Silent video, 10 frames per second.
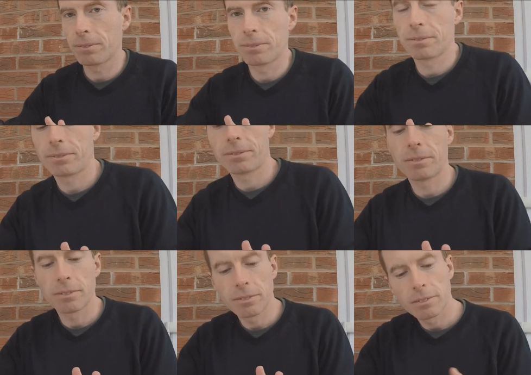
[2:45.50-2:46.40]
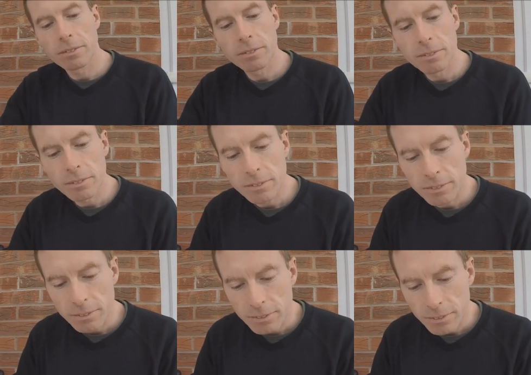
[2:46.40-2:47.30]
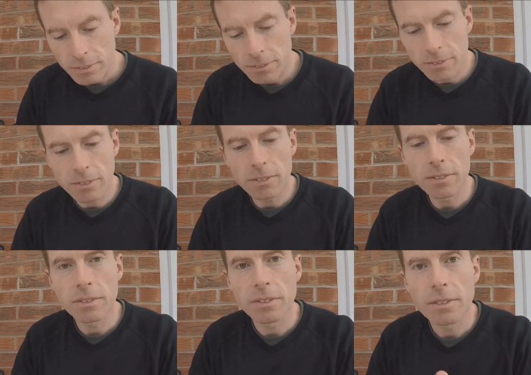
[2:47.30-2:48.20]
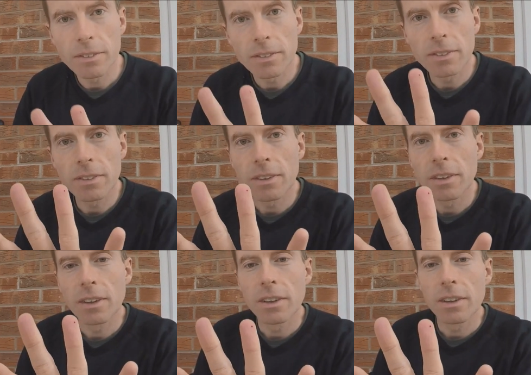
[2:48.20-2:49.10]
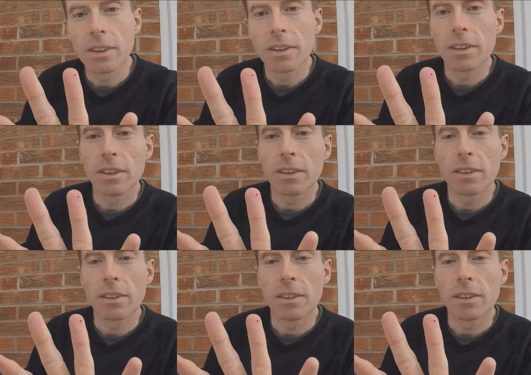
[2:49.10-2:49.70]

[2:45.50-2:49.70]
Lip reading: (no one is talking)